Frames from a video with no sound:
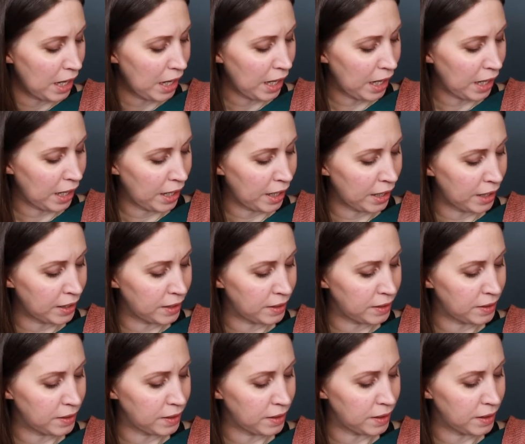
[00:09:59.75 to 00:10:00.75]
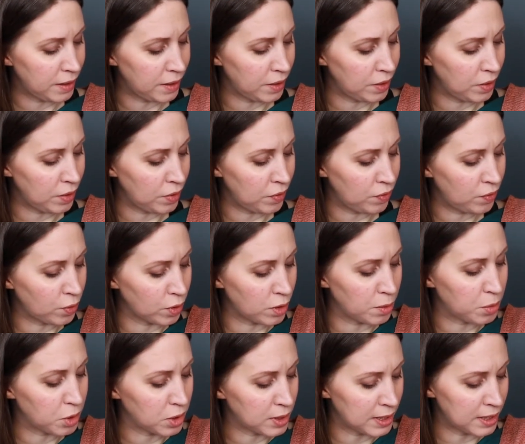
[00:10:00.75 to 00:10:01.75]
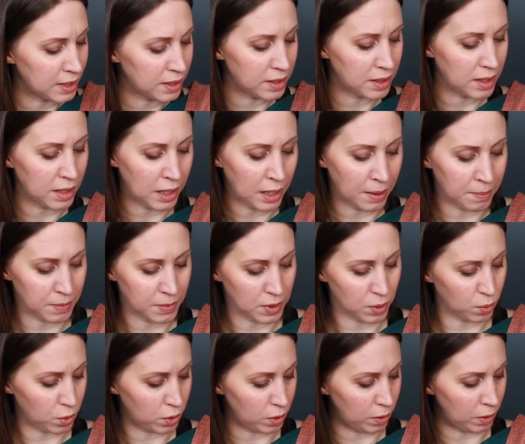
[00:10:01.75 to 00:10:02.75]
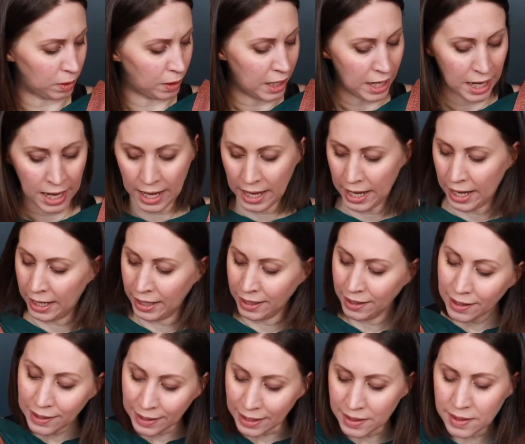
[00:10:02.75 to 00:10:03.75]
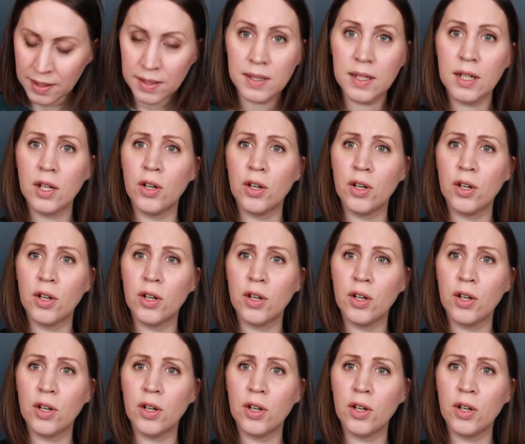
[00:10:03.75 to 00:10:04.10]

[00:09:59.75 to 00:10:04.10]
And 40% lamb's wool. And this is a